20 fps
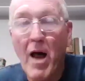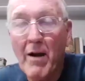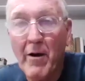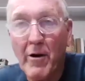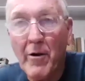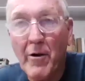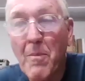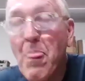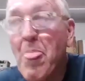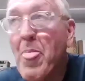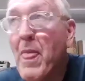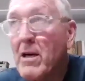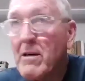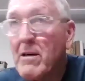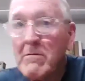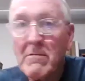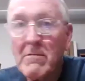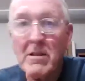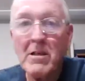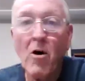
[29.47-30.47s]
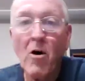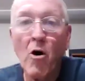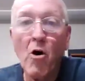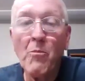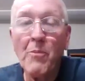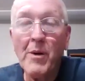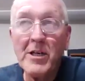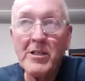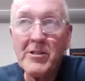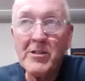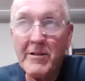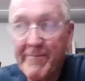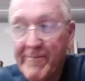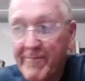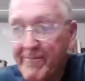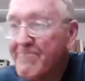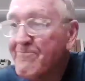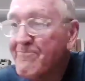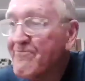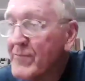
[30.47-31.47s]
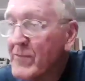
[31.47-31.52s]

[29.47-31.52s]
I don't know, a whole bunch of